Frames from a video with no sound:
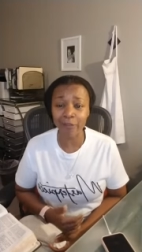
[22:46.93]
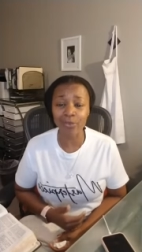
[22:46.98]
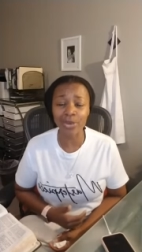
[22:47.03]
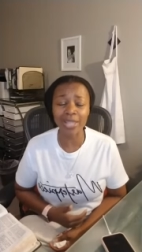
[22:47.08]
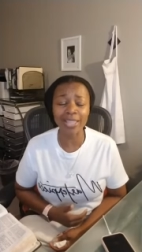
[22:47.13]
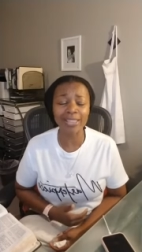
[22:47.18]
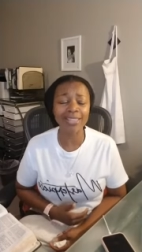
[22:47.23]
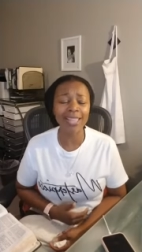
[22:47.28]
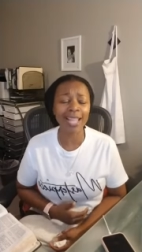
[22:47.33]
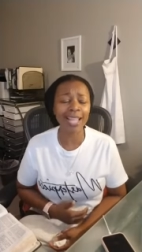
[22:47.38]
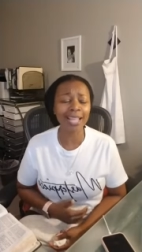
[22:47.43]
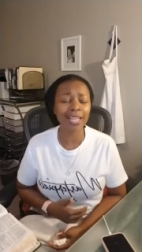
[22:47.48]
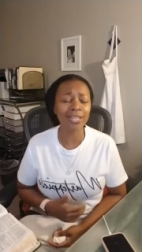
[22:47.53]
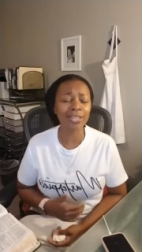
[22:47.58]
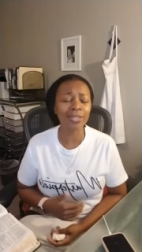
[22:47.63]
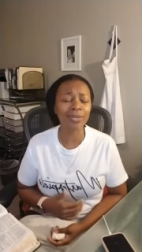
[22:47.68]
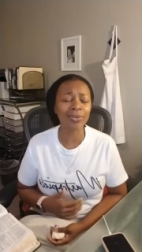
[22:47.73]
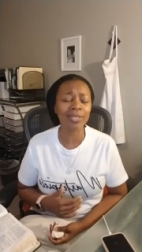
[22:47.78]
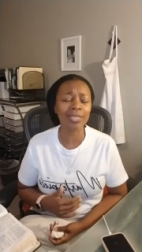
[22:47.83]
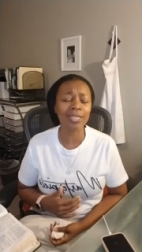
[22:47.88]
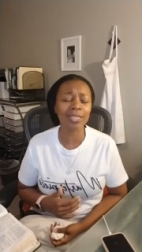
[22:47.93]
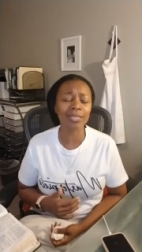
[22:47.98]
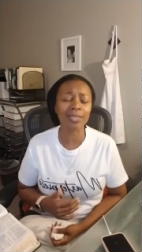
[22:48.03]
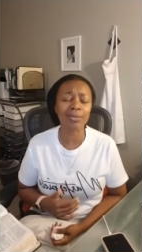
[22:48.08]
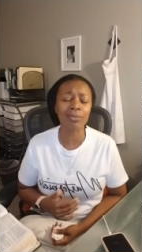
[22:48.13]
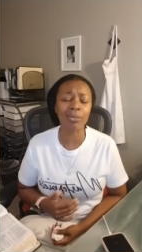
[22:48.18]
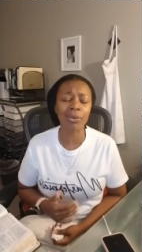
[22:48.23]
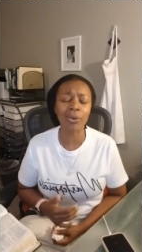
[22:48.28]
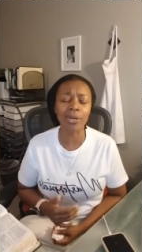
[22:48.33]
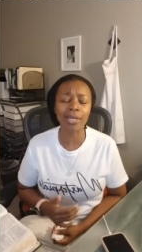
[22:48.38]
We thank you this
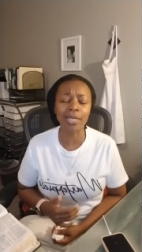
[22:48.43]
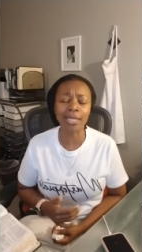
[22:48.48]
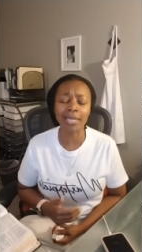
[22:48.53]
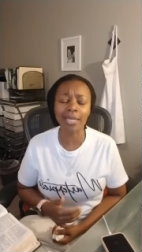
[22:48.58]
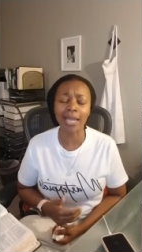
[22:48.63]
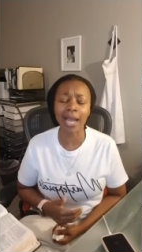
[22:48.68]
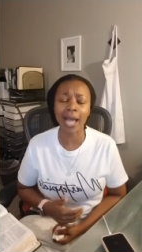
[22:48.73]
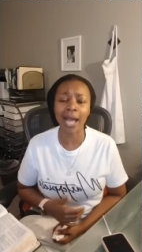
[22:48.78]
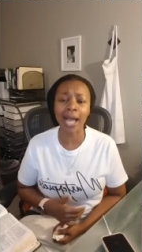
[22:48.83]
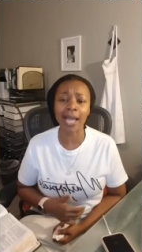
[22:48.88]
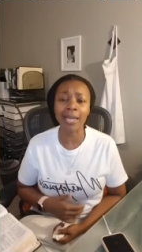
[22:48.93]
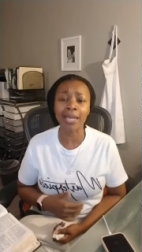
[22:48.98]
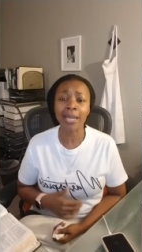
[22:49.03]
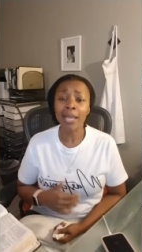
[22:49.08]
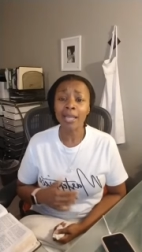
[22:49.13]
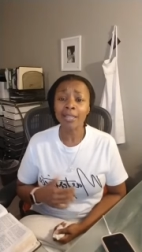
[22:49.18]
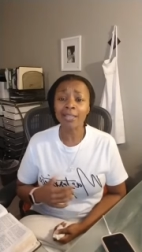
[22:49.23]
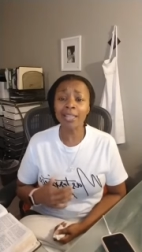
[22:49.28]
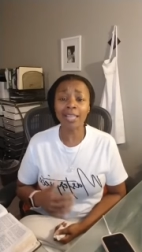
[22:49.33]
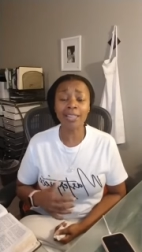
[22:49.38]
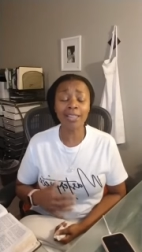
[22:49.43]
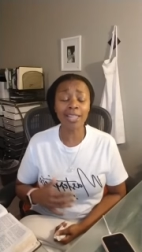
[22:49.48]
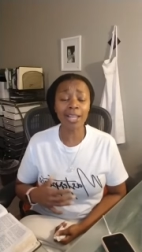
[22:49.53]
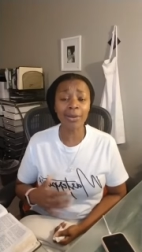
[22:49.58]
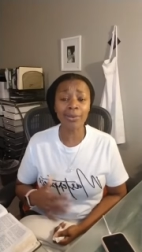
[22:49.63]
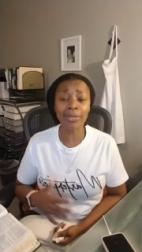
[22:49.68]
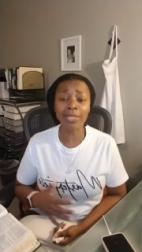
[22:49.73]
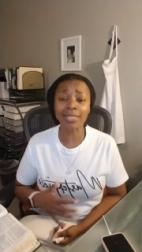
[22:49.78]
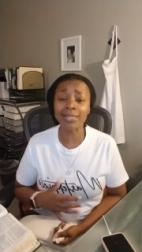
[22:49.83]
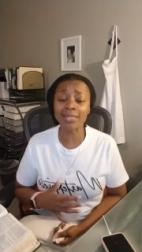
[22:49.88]
morning, God, that
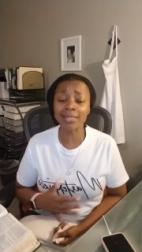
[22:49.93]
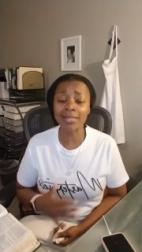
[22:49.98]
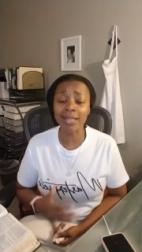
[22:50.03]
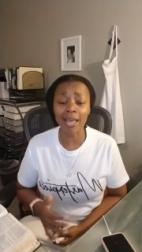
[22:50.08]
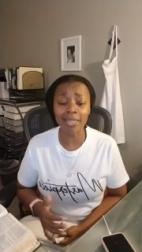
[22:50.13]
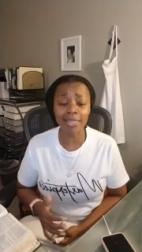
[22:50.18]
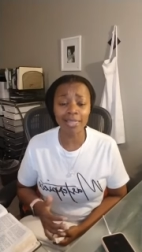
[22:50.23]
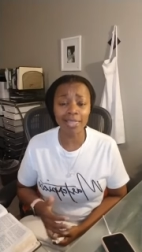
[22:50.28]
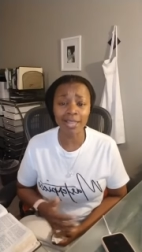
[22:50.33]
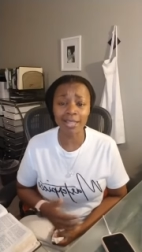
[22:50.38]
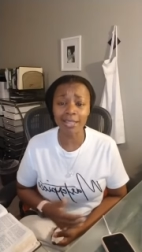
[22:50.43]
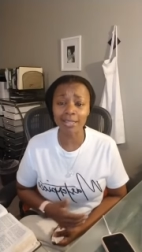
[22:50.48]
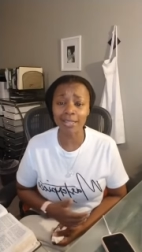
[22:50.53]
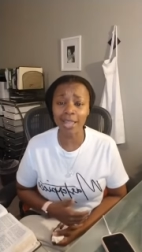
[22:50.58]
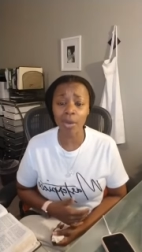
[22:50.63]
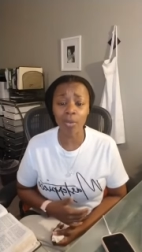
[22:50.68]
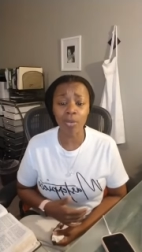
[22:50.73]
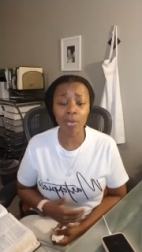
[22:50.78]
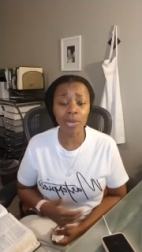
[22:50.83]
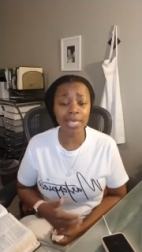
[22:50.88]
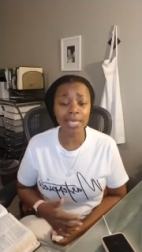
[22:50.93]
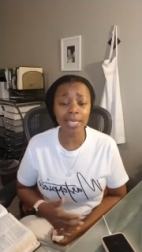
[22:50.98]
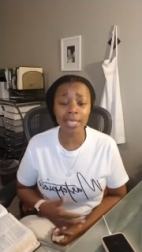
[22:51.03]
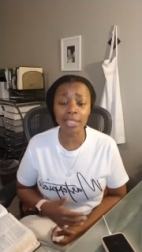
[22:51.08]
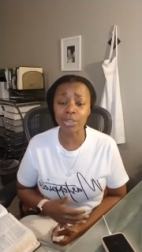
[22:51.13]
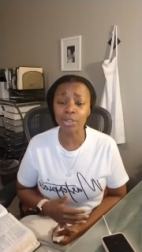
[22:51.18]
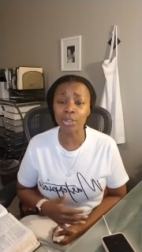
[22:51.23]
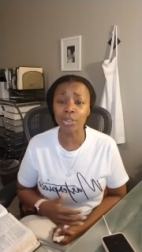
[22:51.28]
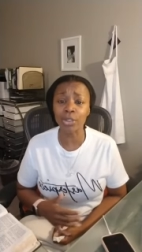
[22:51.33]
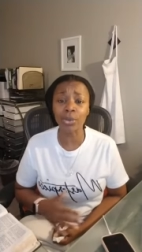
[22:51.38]
there is nothing that we
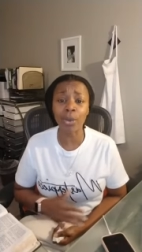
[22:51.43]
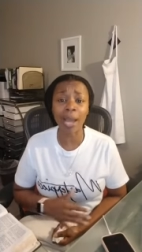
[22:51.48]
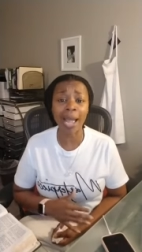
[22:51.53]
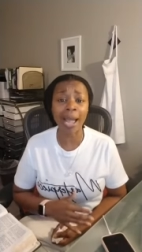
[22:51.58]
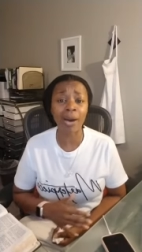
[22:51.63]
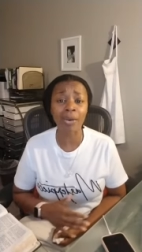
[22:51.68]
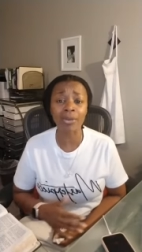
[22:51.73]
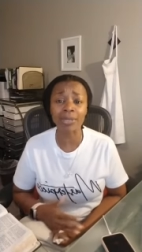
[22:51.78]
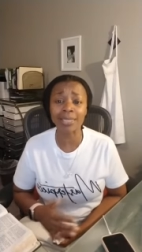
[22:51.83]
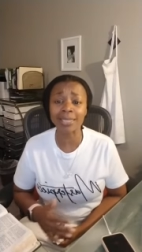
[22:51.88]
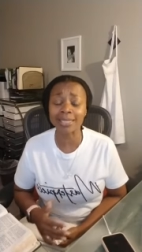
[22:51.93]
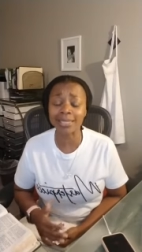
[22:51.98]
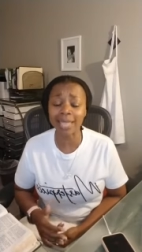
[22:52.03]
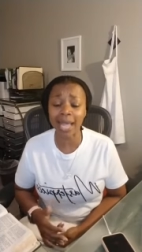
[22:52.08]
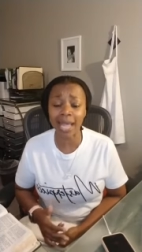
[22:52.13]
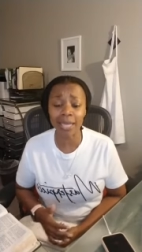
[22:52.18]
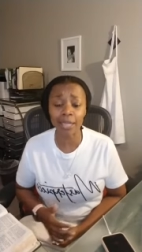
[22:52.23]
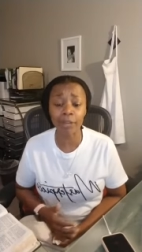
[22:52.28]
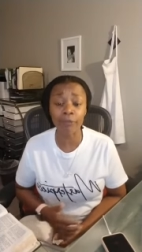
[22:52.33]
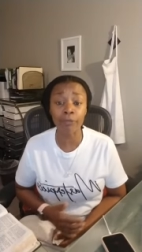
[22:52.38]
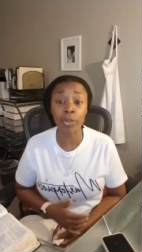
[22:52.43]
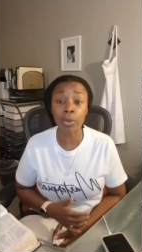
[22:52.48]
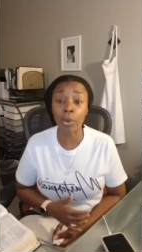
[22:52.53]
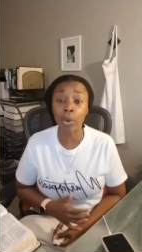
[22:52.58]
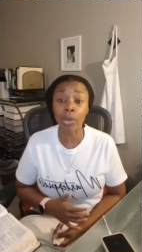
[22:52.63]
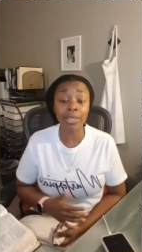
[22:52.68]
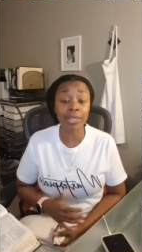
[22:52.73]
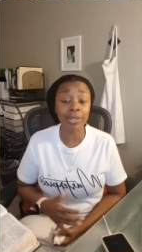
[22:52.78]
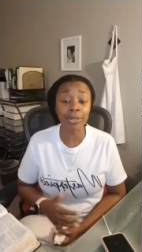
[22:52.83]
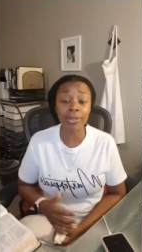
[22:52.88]
can do outside of you,
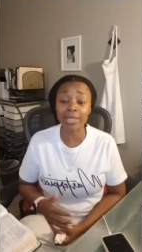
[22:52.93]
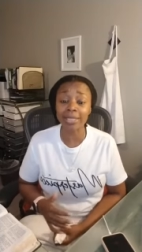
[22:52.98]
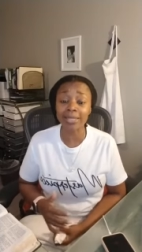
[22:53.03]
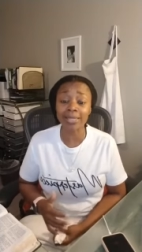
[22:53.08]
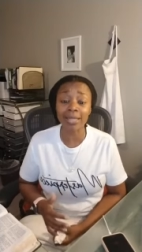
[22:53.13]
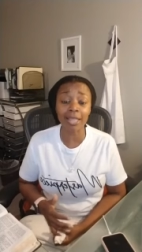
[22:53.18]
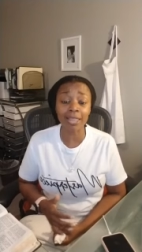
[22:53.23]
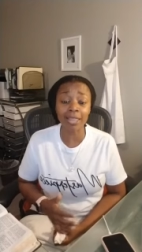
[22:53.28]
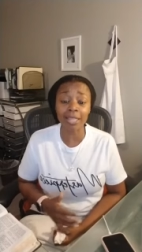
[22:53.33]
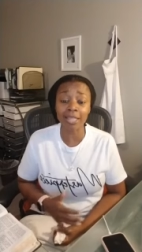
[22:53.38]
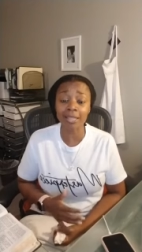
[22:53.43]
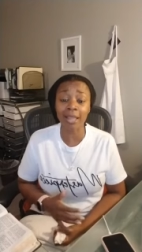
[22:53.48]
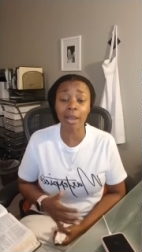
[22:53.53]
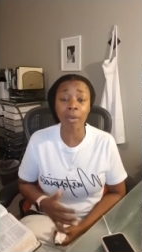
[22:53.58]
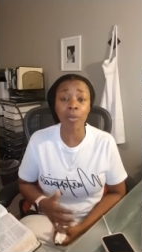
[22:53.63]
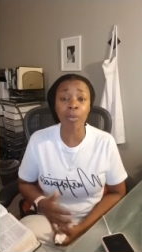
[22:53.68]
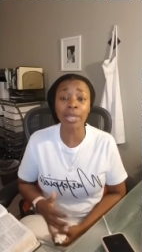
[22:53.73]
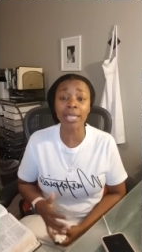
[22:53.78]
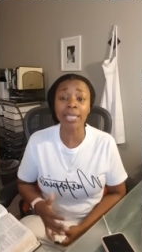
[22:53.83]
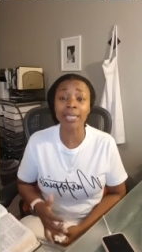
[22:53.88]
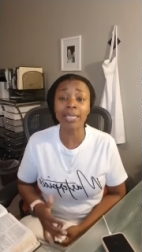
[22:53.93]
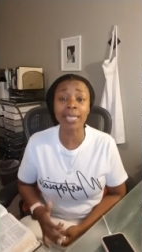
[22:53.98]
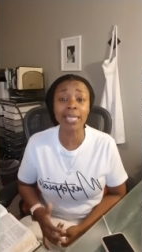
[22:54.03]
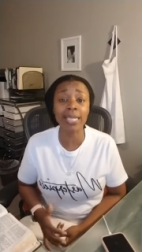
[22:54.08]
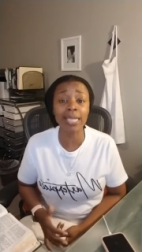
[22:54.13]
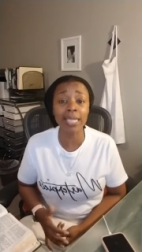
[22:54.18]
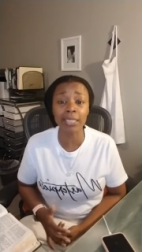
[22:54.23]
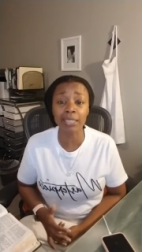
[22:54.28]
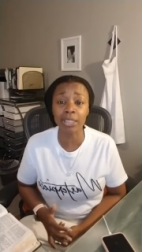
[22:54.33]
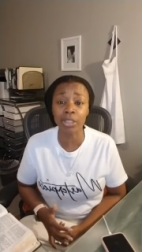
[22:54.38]
or there is nothing that we
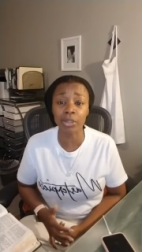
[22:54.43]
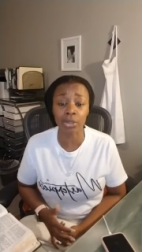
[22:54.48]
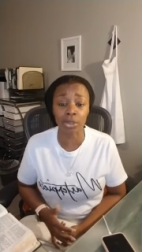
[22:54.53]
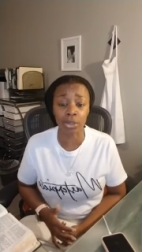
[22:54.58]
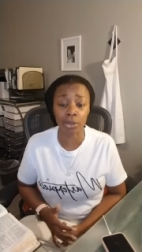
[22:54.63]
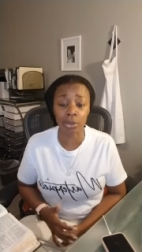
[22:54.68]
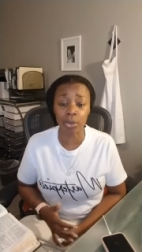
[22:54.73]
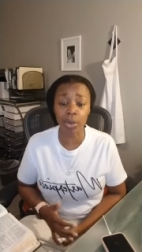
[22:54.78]
need to do